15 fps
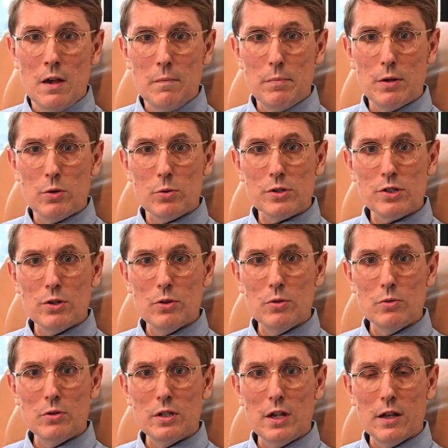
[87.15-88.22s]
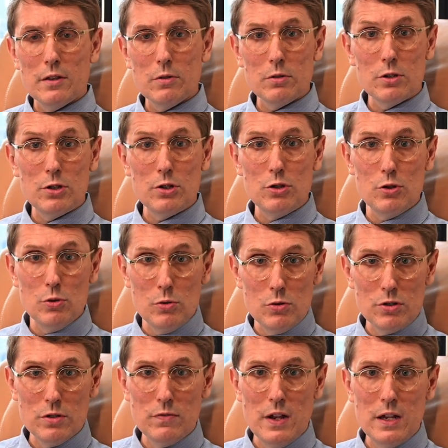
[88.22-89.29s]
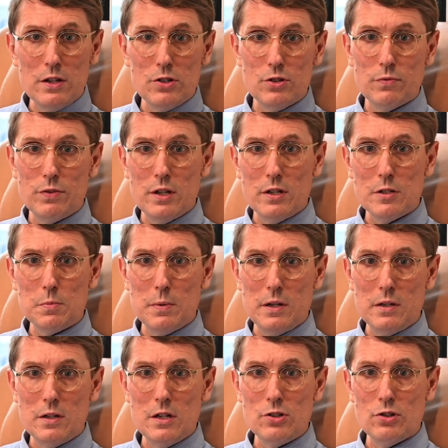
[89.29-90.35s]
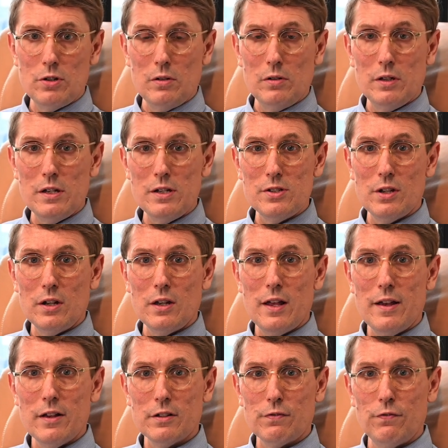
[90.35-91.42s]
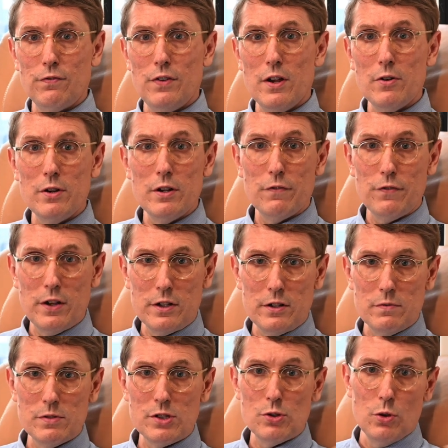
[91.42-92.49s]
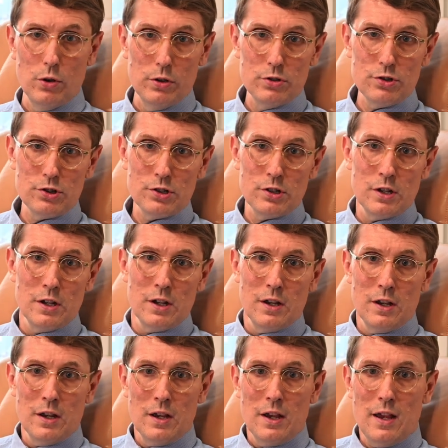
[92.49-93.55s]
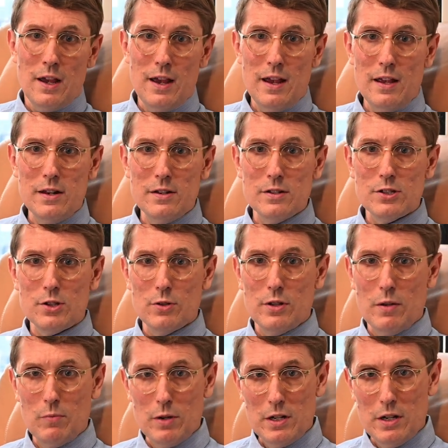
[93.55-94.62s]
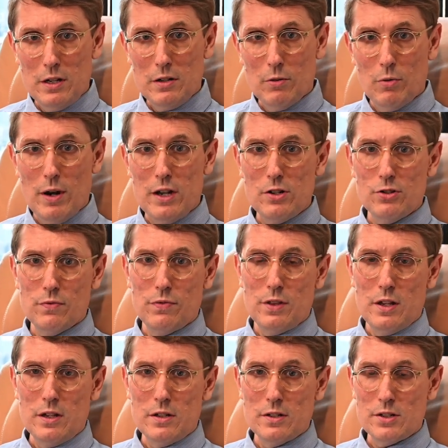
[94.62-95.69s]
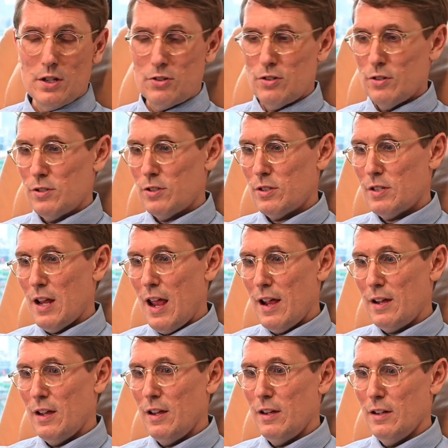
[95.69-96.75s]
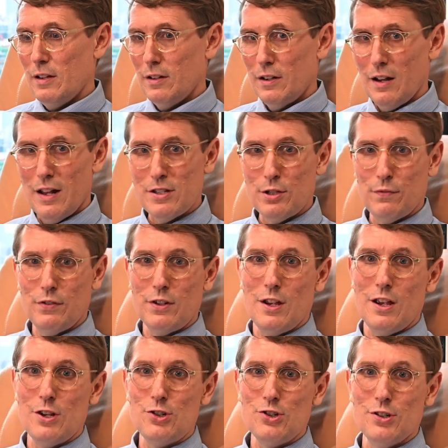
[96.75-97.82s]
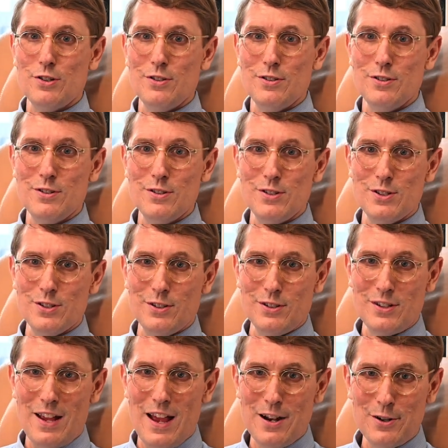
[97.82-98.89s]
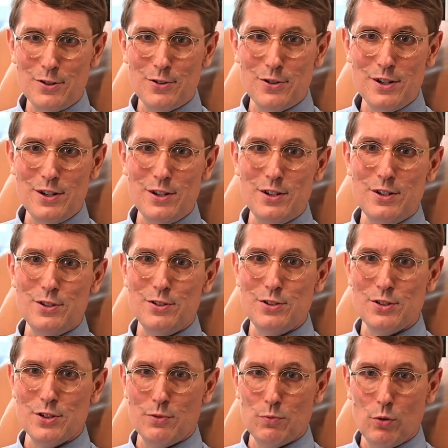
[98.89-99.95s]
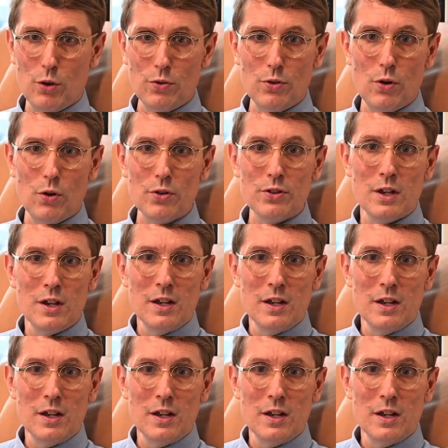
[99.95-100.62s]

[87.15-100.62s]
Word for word: But also the other huge advantage of things being digital is it allows very effective search. And so then we need a range of things such as tagging and classifications and categories and whatnot.